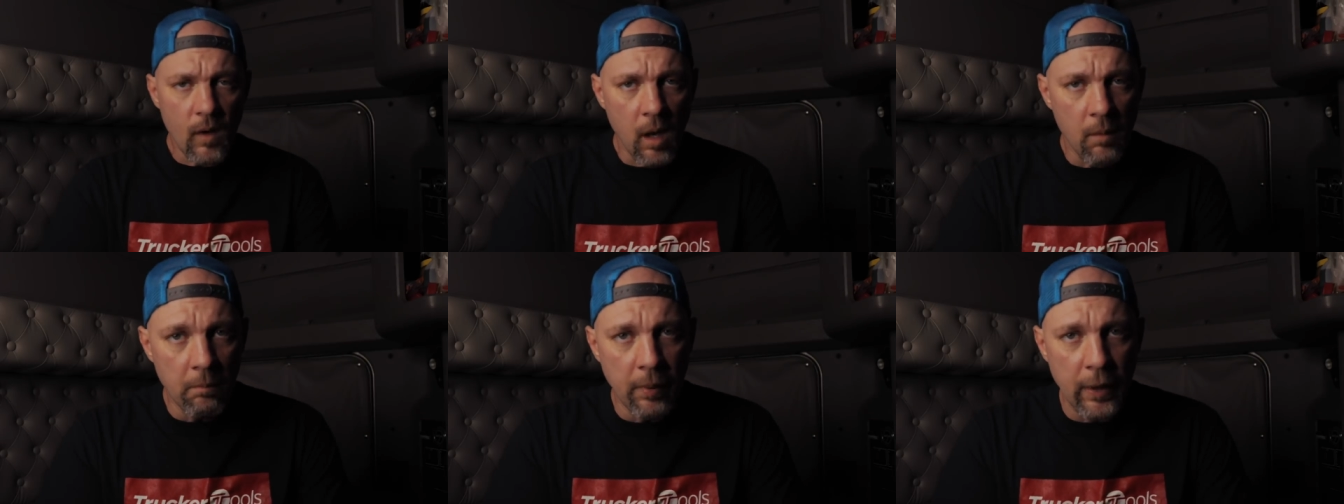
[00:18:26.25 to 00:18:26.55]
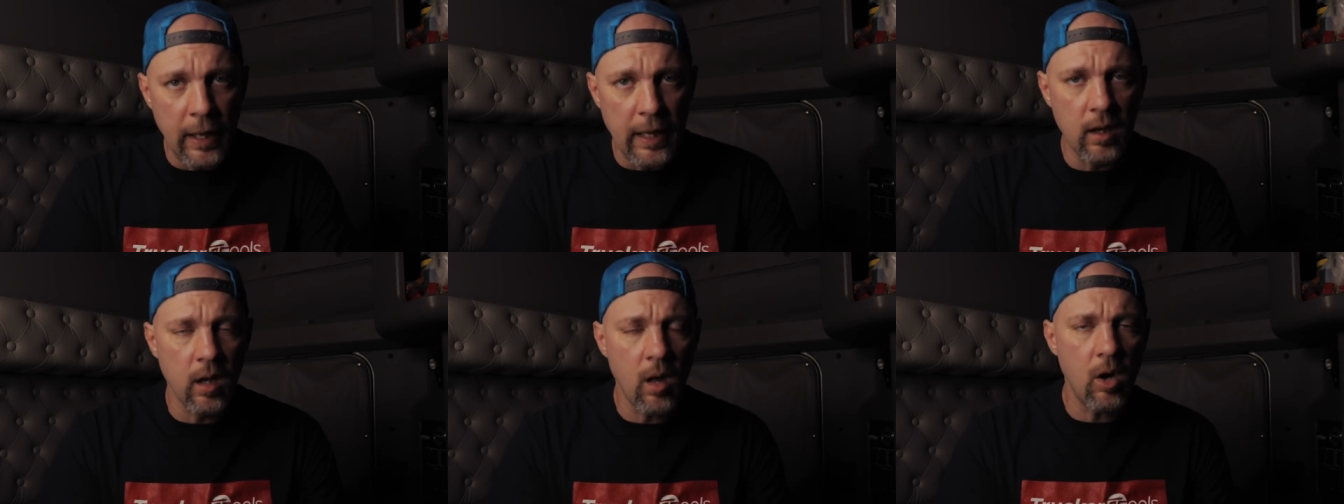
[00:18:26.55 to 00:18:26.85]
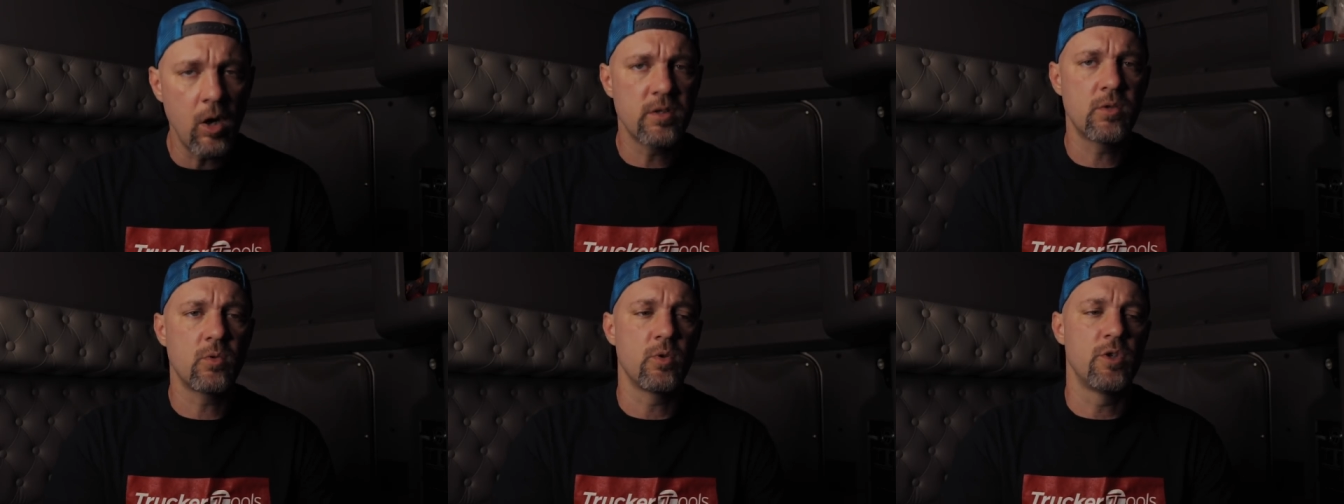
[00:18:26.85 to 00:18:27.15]
but
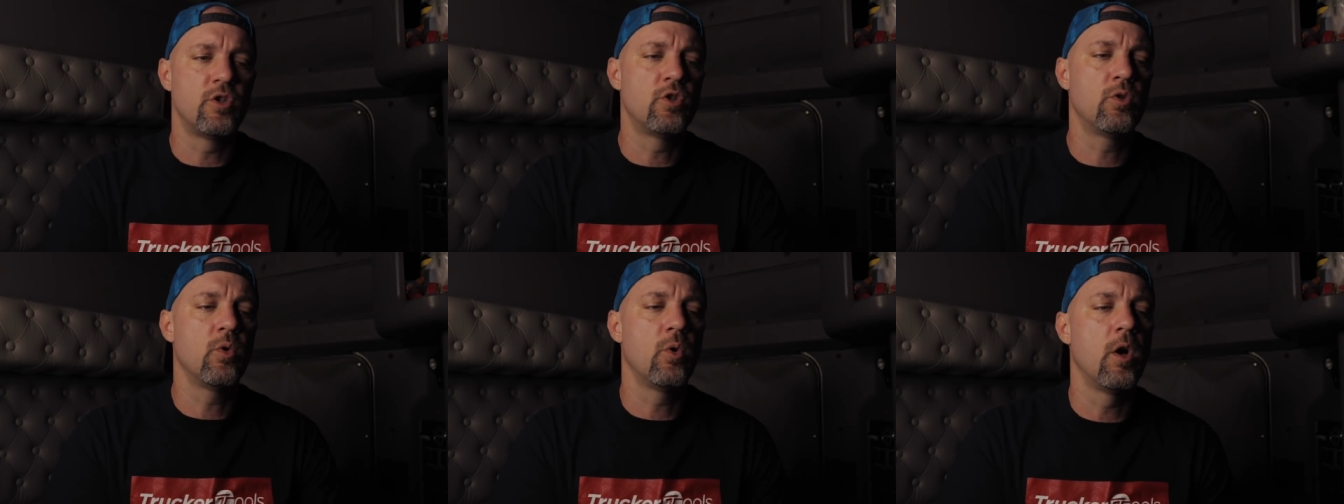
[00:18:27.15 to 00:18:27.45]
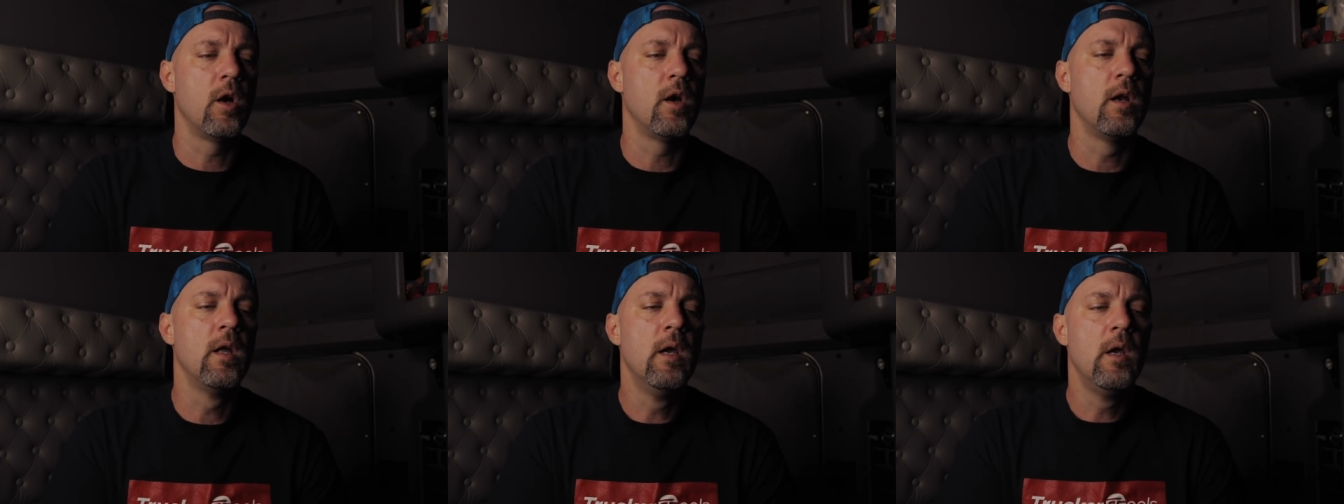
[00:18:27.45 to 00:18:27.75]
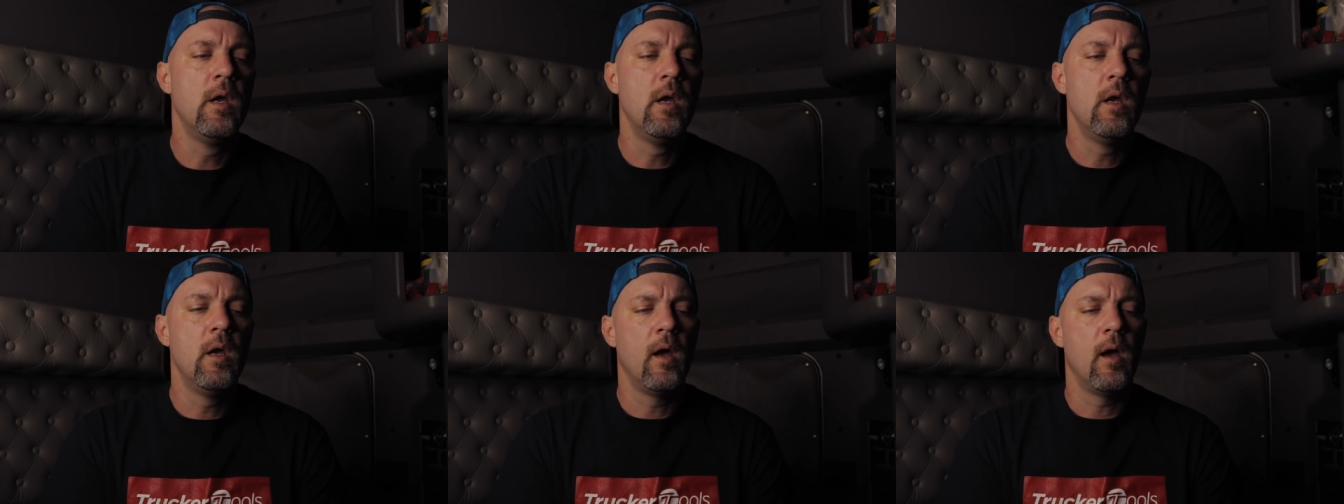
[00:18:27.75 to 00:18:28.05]
long story short,
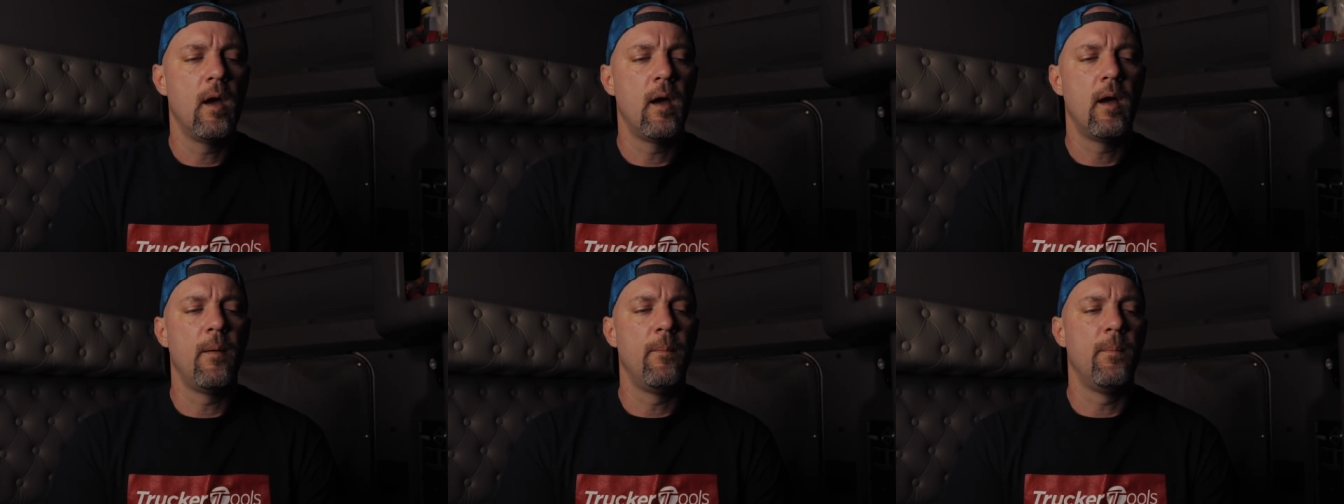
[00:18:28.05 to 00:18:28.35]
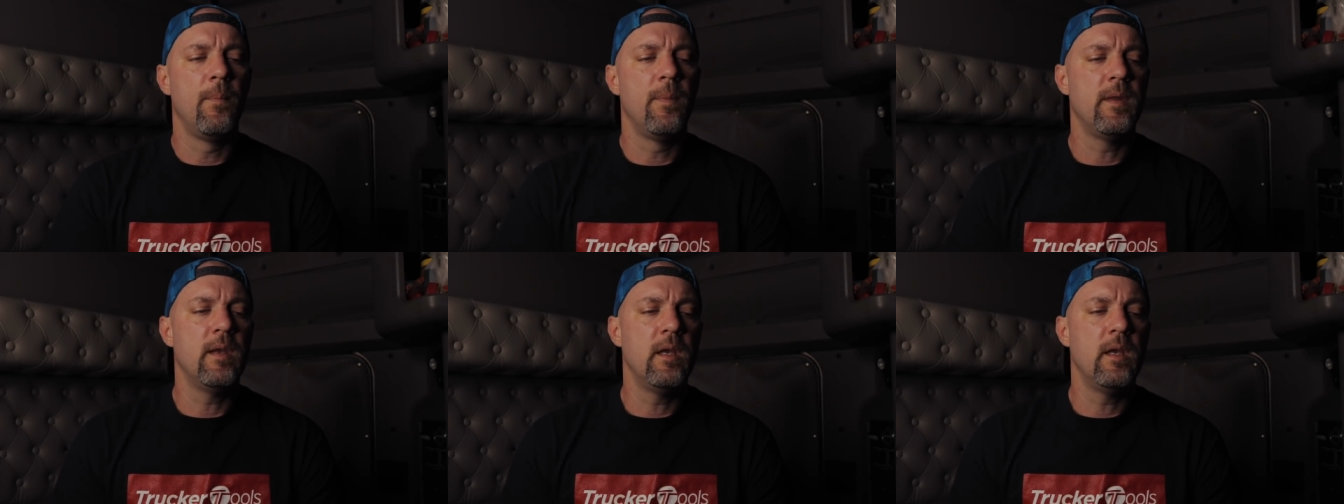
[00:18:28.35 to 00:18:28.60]
um,